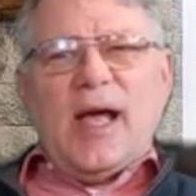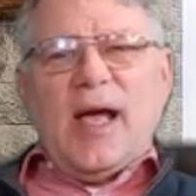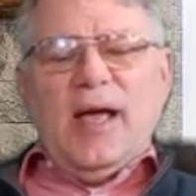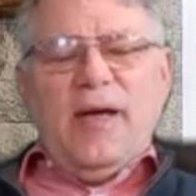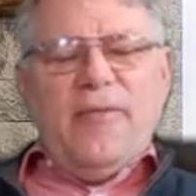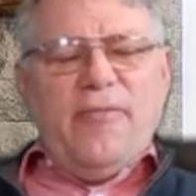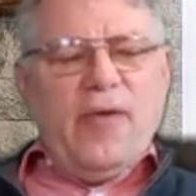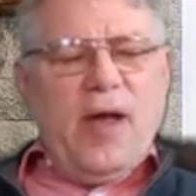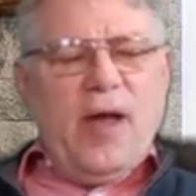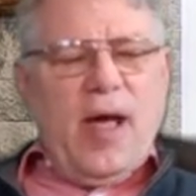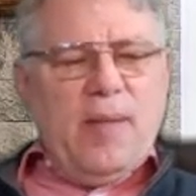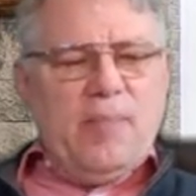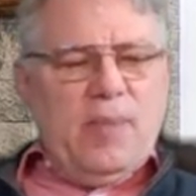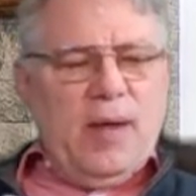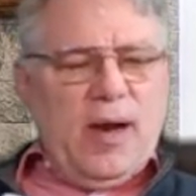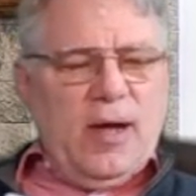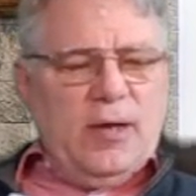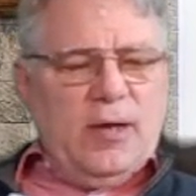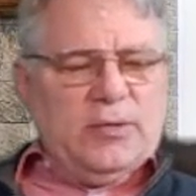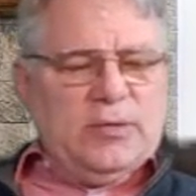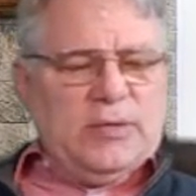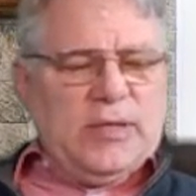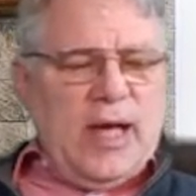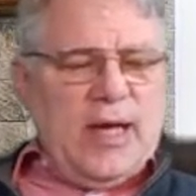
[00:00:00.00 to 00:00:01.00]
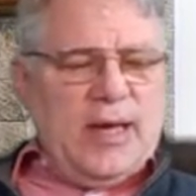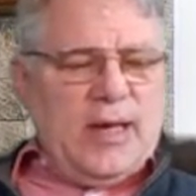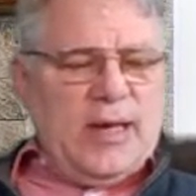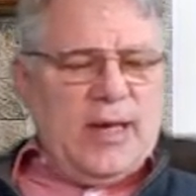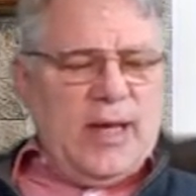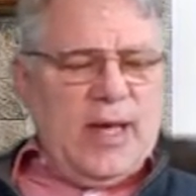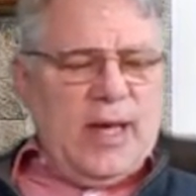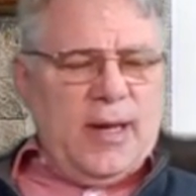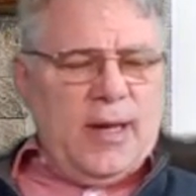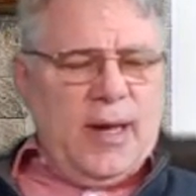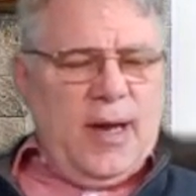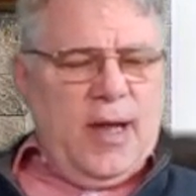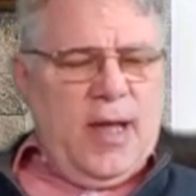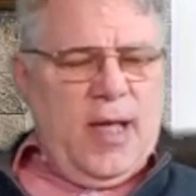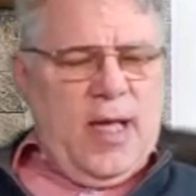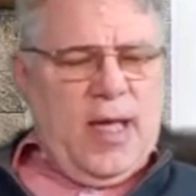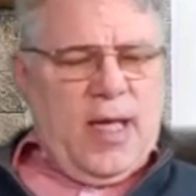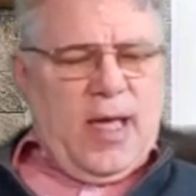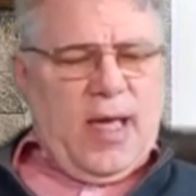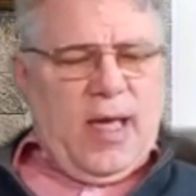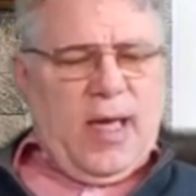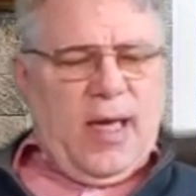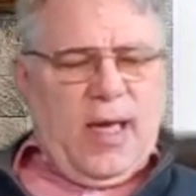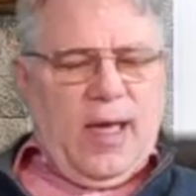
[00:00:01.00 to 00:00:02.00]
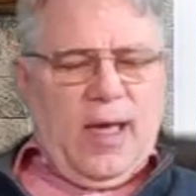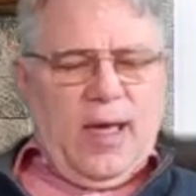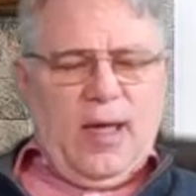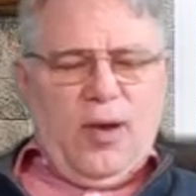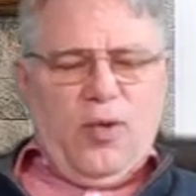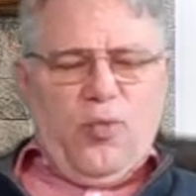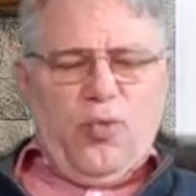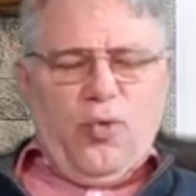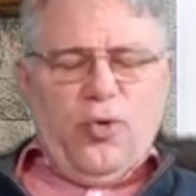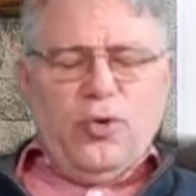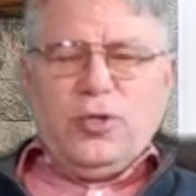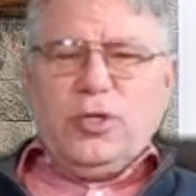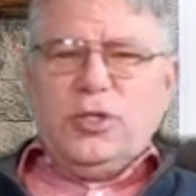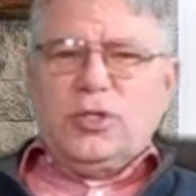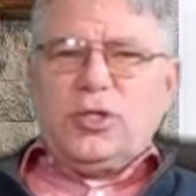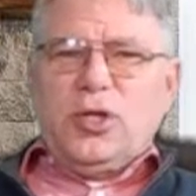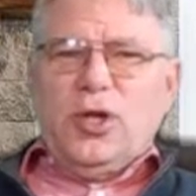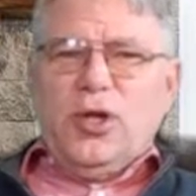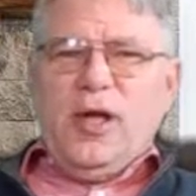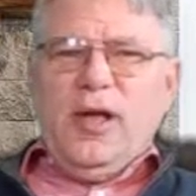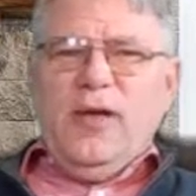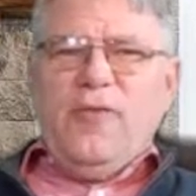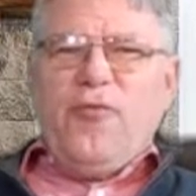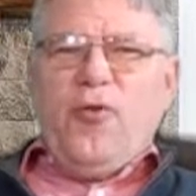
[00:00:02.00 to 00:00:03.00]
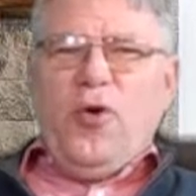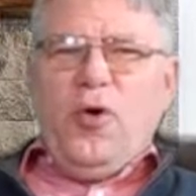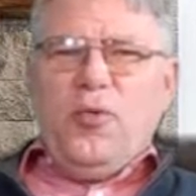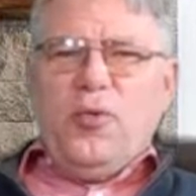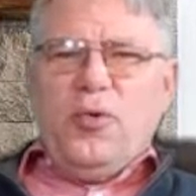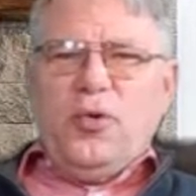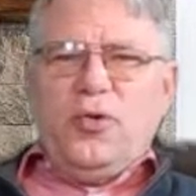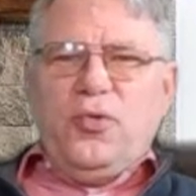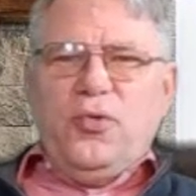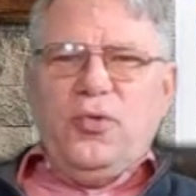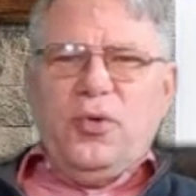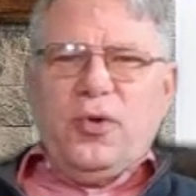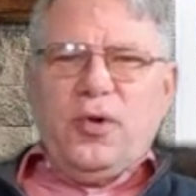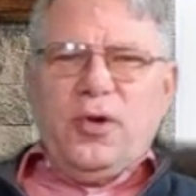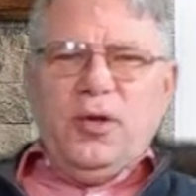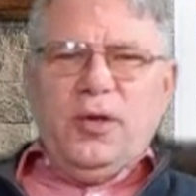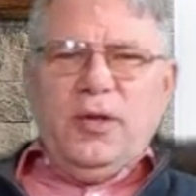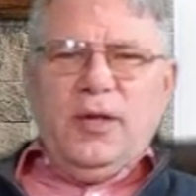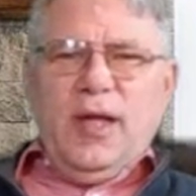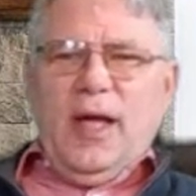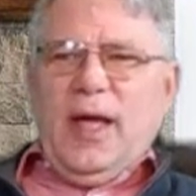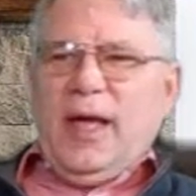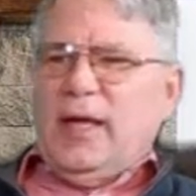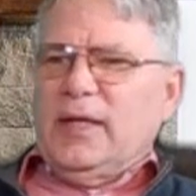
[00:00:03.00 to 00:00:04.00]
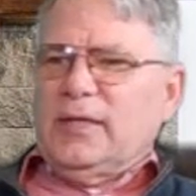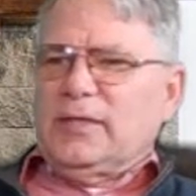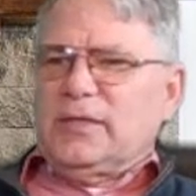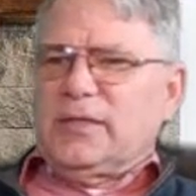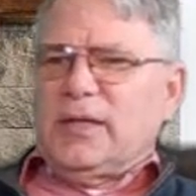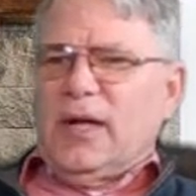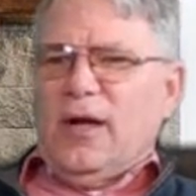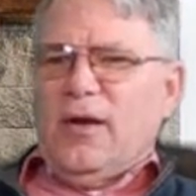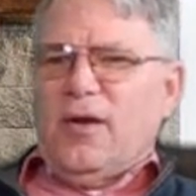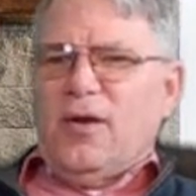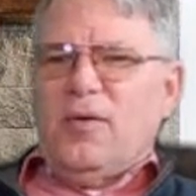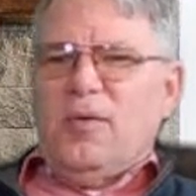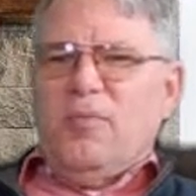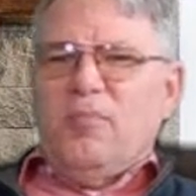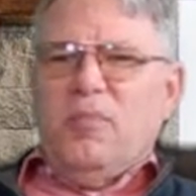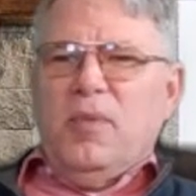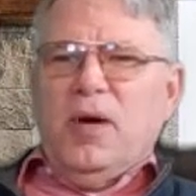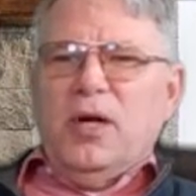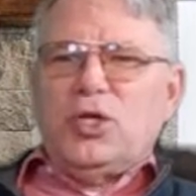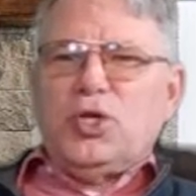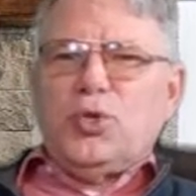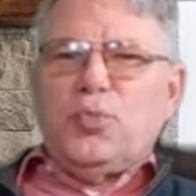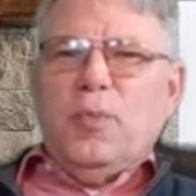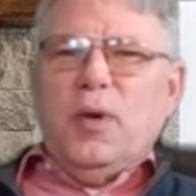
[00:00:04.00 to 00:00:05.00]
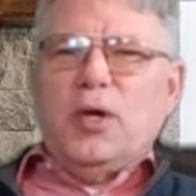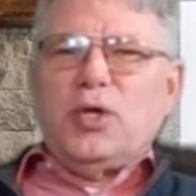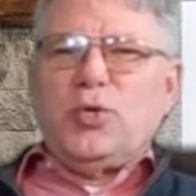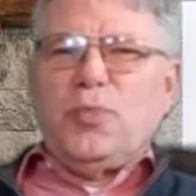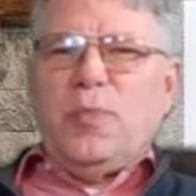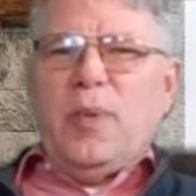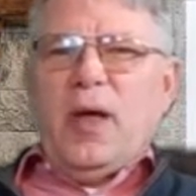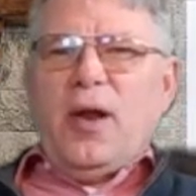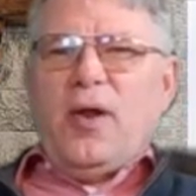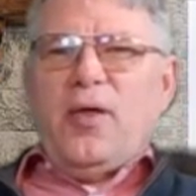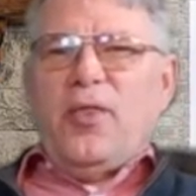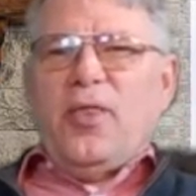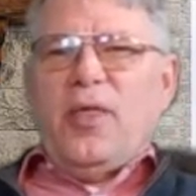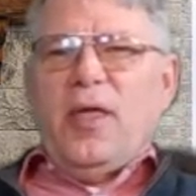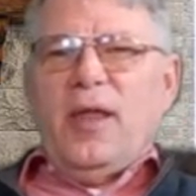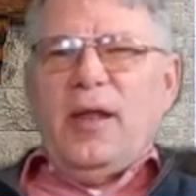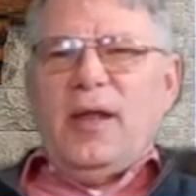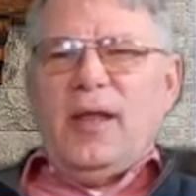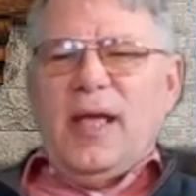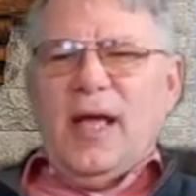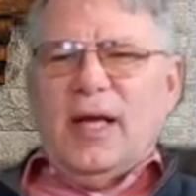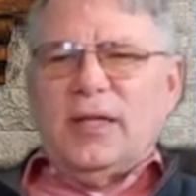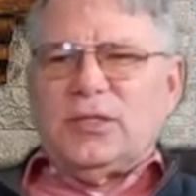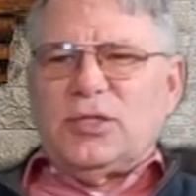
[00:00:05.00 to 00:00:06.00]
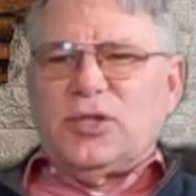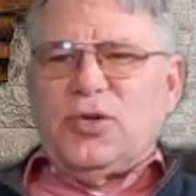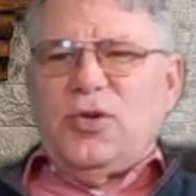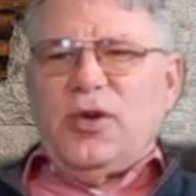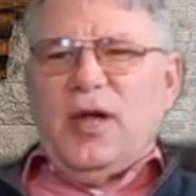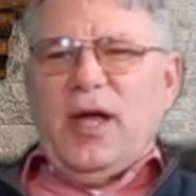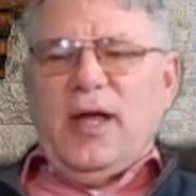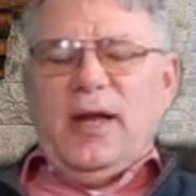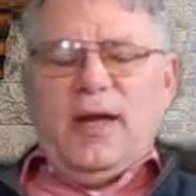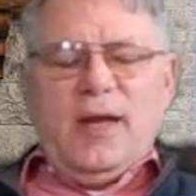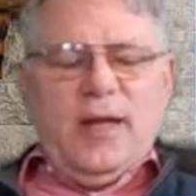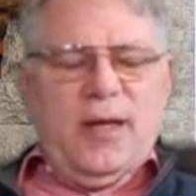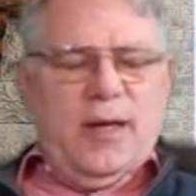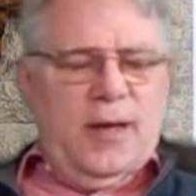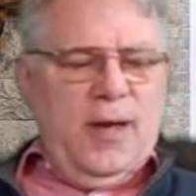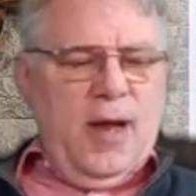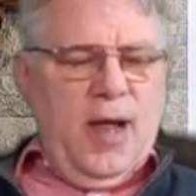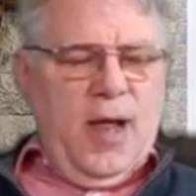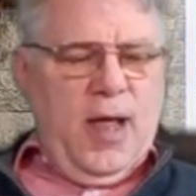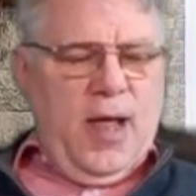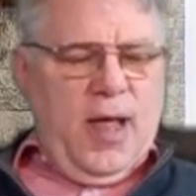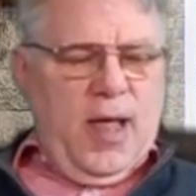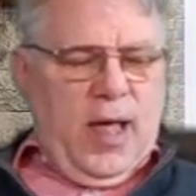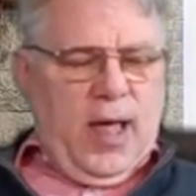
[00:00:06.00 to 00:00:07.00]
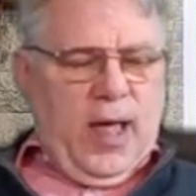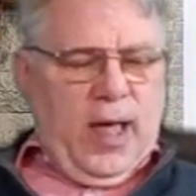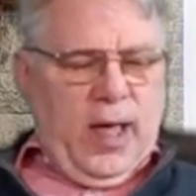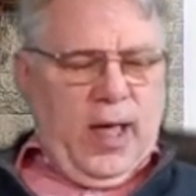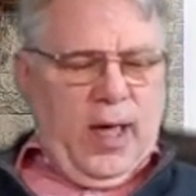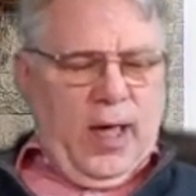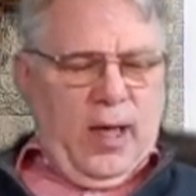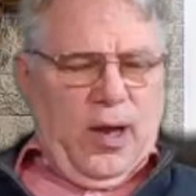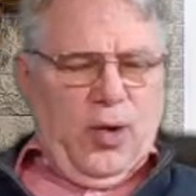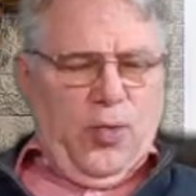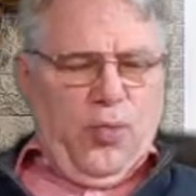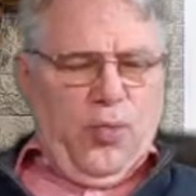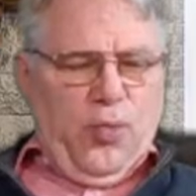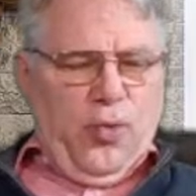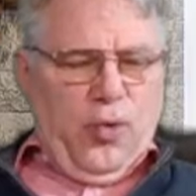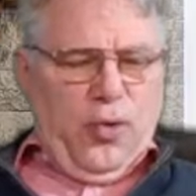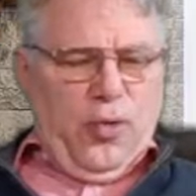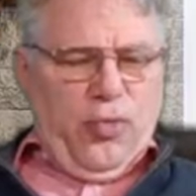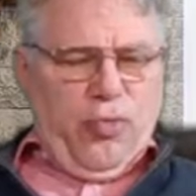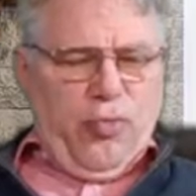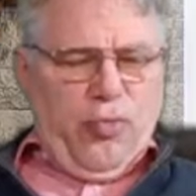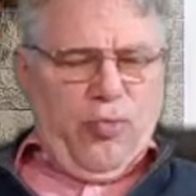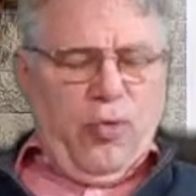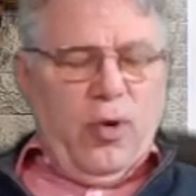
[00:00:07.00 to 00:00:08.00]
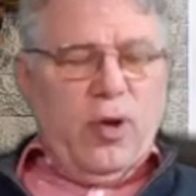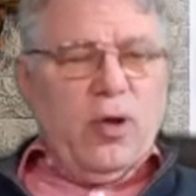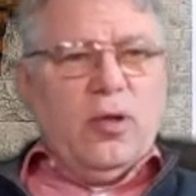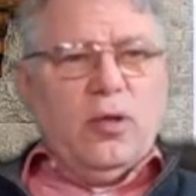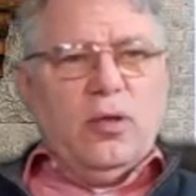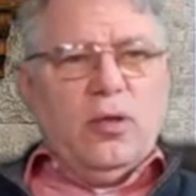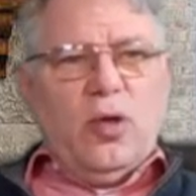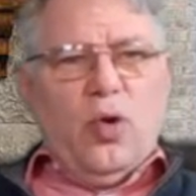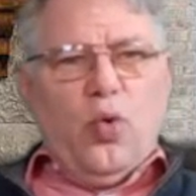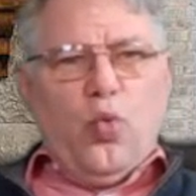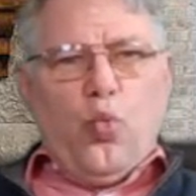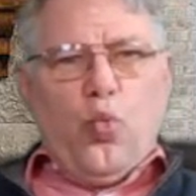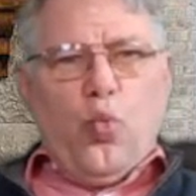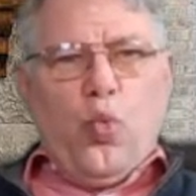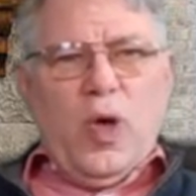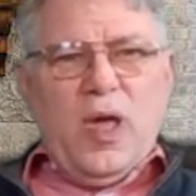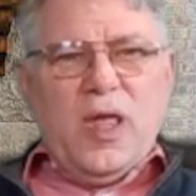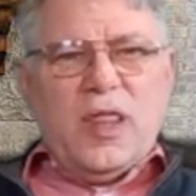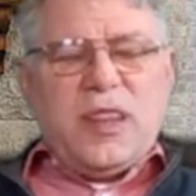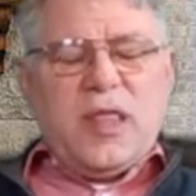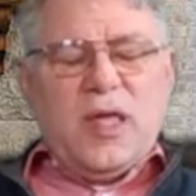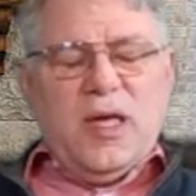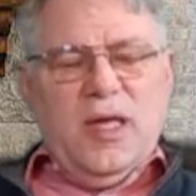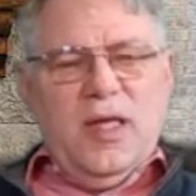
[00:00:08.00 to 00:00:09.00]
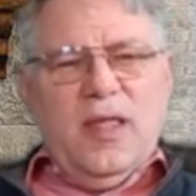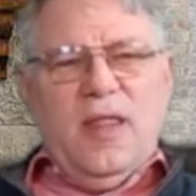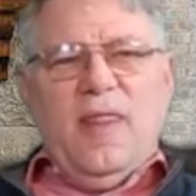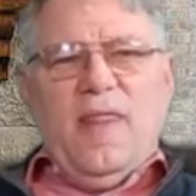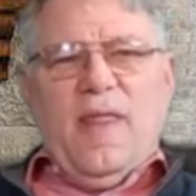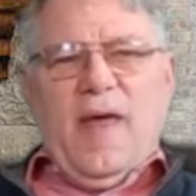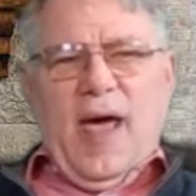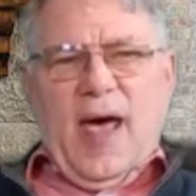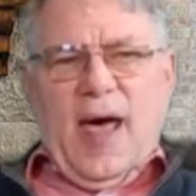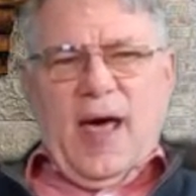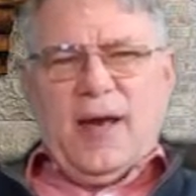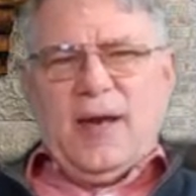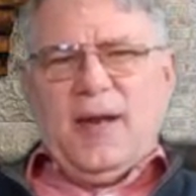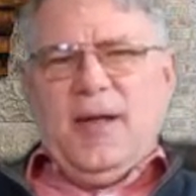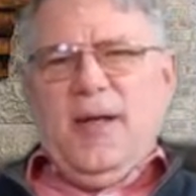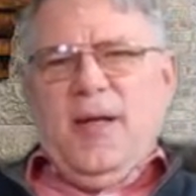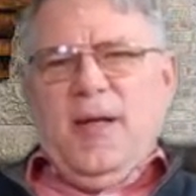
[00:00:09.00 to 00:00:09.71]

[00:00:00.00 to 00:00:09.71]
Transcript: I have not been outside yet, and we're just looking forward to a good day. It started much, much better than yesterday yesterday did, and we're thrilled with that.